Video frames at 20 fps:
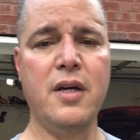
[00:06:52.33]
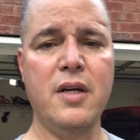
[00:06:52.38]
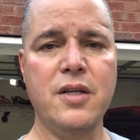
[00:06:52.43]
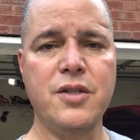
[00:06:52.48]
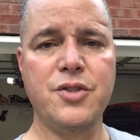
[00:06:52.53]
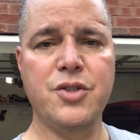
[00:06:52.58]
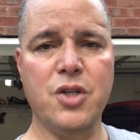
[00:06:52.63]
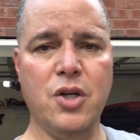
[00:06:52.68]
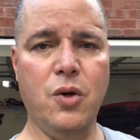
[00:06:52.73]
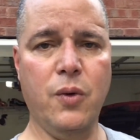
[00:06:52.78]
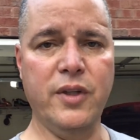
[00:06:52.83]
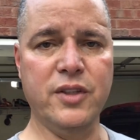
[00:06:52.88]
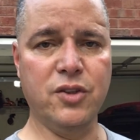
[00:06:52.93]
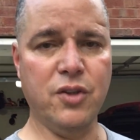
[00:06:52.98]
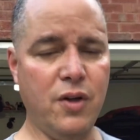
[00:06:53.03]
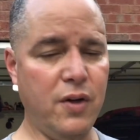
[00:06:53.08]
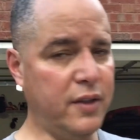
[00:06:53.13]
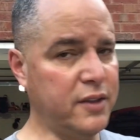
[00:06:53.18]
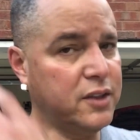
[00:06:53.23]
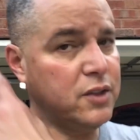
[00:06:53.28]
so as
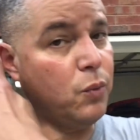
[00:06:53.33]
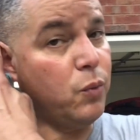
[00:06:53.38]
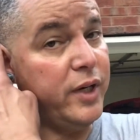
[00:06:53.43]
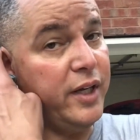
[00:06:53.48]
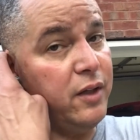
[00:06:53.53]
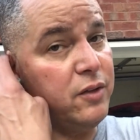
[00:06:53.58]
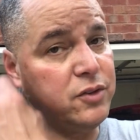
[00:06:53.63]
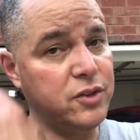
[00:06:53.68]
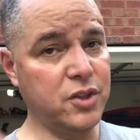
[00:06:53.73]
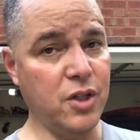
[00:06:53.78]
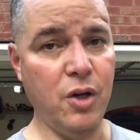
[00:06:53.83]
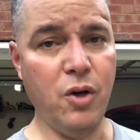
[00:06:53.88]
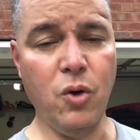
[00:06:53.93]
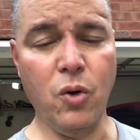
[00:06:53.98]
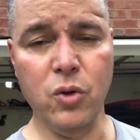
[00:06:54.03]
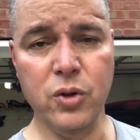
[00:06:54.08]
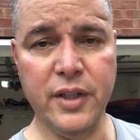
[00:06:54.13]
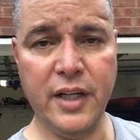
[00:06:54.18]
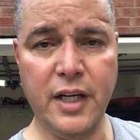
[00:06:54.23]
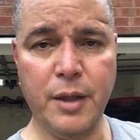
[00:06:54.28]
long as the welds
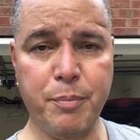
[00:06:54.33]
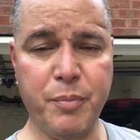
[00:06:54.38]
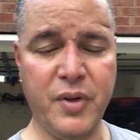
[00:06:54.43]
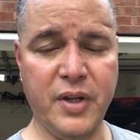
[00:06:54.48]
hold up,